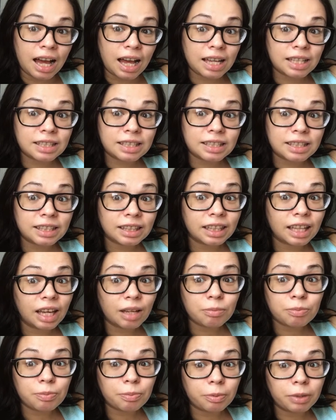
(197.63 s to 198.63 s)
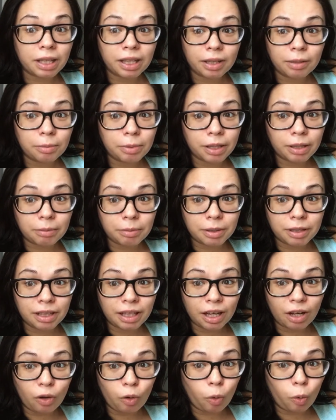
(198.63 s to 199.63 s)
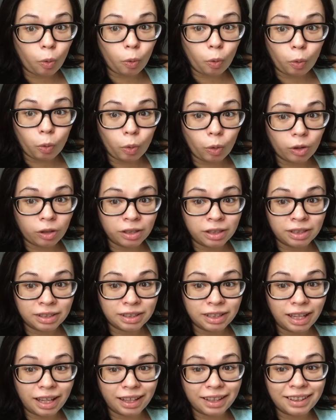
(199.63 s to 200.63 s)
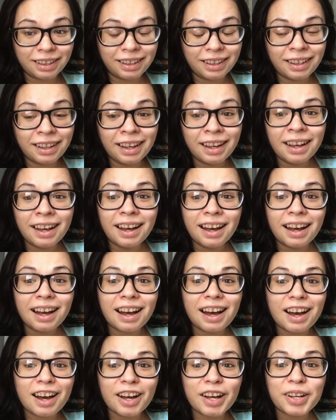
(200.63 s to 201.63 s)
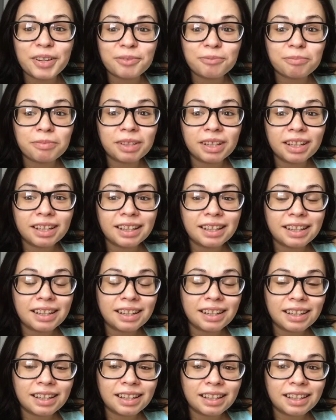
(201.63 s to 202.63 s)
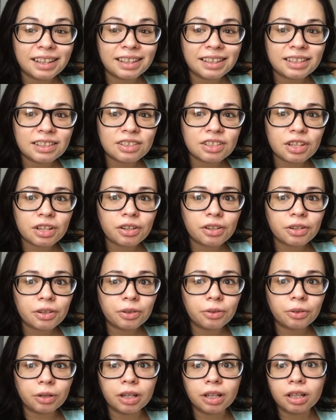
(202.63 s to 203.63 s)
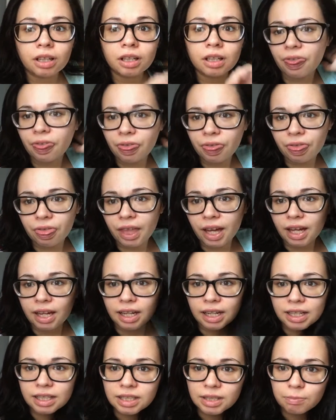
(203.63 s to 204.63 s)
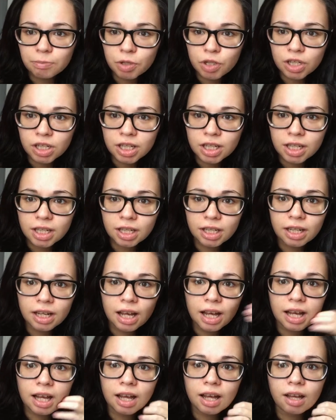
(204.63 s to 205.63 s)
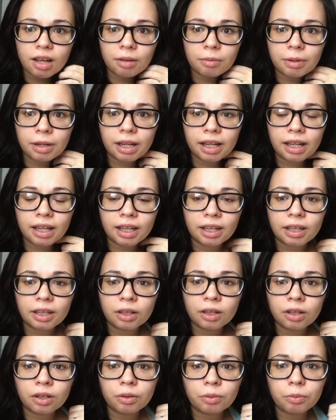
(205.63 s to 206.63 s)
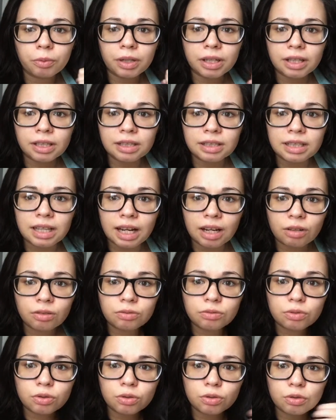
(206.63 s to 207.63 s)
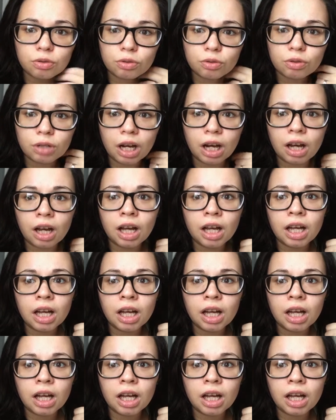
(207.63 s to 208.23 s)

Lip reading: I slept like a baby that whole night, and so that next morning, I went down to